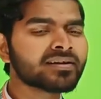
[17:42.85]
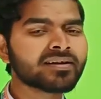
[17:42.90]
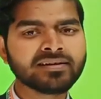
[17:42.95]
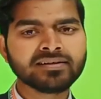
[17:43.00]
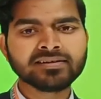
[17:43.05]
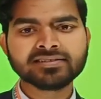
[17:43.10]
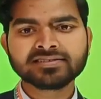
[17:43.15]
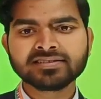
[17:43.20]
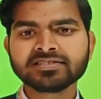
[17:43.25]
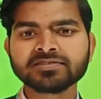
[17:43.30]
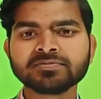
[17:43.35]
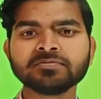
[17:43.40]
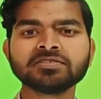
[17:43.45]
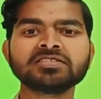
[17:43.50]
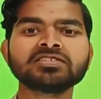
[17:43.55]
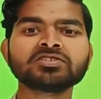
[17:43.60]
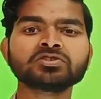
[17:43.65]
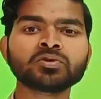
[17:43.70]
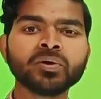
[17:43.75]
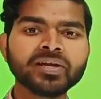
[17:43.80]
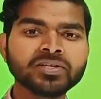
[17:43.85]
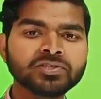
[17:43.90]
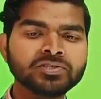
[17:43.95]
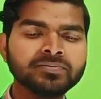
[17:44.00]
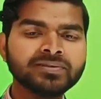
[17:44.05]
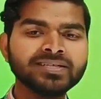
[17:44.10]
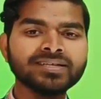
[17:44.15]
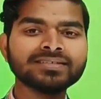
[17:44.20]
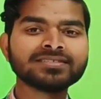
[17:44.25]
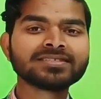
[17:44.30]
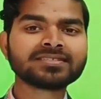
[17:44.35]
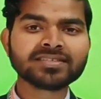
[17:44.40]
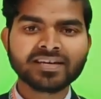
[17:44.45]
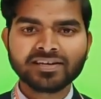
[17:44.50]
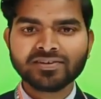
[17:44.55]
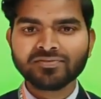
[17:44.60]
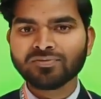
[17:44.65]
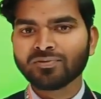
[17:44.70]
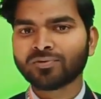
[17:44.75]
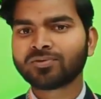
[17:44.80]
conditions which is going to be
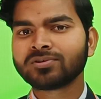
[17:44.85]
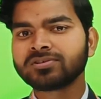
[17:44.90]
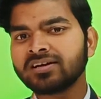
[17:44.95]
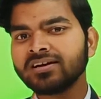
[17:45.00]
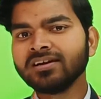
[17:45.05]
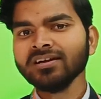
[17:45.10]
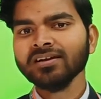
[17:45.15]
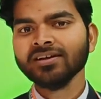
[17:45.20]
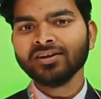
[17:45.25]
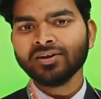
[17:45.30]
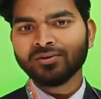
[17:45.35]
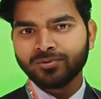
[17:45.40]
necessary for the